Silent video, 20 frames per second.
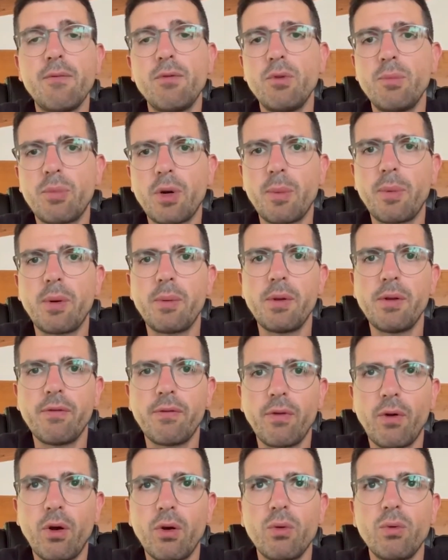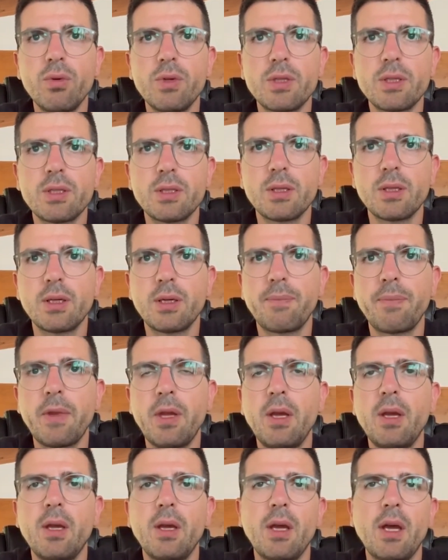would probably focus
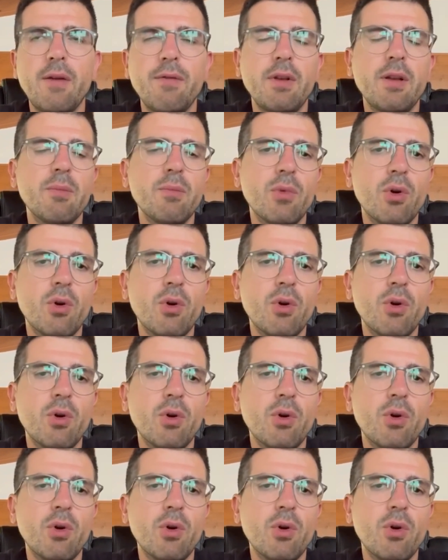even